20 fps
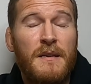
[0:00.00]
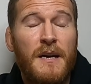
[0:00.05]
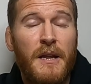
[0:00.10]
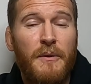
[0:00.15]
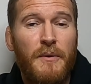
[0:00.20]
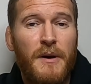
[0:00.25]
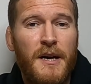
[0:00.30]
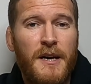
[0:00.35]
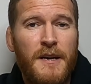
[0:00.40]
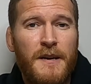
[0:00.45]

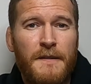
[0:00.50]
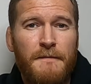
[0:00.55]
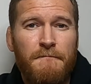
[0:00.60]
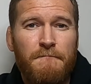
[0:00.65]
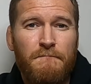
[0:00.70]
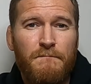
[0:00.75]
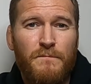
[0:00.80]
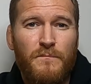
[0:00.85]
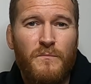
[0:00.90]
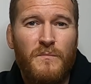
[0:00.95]
Anyway,
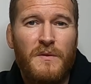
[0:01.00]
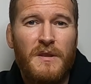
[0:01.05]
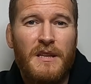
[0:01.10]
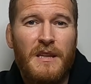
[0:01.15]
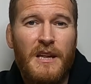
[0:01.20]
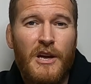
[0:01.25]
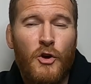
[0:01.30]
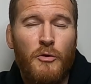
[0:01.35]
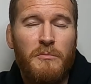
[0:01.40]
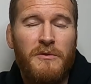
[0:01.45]

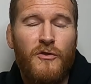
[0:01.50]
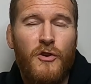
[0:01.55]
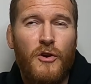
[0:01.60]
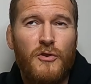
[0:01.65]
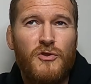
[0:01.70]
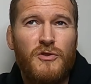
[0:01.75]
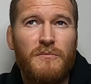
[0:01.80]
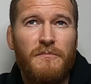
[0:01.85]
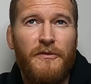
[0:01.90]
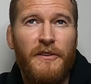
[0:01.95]
I hope you've got
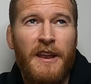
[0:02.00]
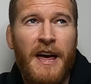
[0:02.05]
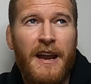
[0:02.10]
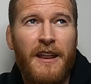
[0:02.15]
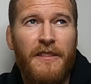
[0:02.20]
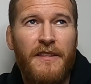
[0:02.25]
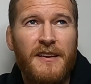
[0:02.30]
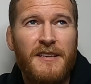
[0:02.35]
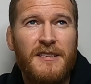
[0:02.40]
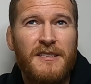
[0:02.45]
something out
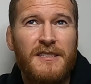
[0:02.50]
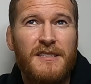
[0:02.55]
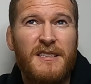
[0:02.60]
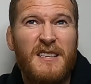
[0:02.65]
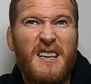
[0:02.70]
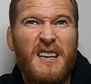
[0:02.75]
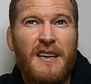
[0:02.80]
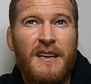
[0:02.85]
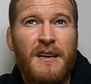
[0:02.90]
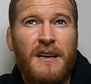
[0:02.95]
of this.
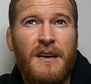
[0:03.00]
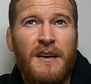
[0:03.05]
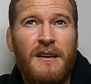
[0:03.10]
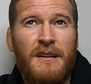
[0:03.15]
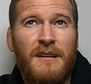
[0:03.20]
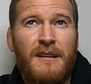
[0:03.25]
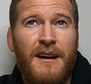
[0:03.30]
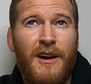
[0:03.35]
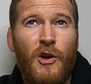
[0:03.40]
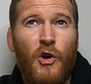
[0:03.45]

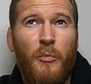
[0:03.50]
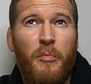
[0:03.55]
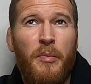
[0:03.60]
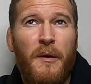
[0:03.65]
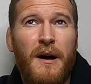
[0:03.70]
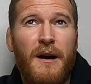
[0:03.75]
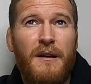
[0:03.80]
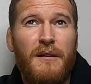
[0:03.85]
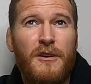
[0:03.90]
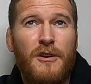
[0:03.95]
I hope
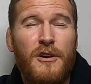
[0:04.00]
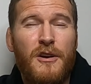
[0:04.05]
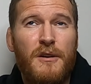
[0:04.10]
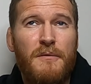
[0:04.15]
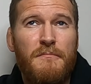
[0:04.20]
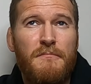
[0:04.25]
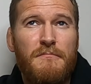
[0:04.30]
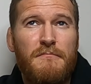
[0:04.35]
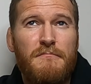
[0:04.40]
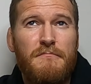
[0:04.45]

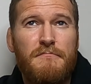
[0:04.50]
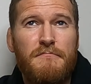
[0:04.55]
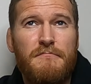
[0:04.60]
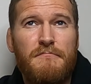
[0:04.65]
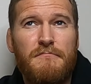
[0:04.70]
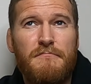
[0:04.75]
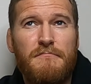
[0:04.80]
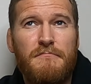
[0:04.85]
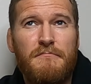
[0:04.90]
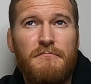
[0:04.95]
I
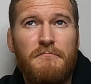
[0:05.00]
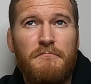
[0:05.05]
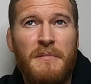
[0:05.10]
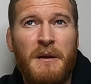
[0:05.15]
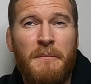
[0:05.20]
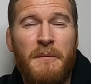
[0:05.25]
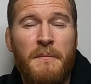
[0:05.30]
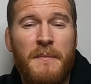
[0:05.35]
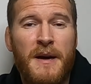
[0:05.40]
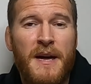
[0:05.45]

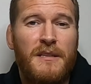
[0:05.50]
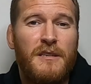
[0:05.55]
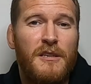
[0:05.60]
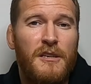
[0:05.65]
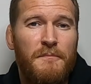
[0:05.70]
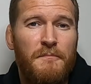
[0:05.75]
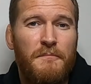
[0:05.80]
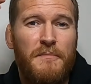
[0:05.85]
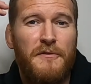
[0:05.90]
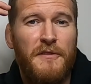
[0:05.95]
maybe made
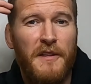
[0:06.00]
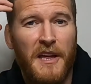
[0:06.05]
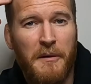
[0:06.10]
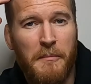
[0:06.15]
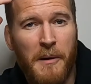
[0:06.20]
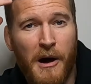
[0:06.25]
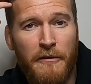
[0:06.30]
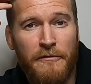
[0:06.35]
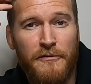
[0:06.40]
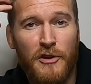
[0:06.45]
you think
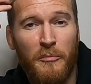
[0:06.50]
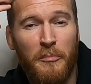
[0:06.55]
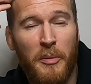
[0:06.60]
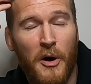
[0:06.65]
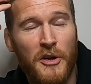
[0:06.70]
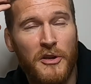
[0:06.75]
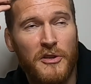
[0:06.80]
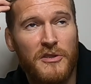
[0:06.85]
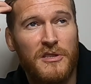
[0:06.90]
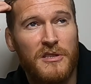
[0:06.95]
about a few
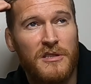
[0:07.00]
points.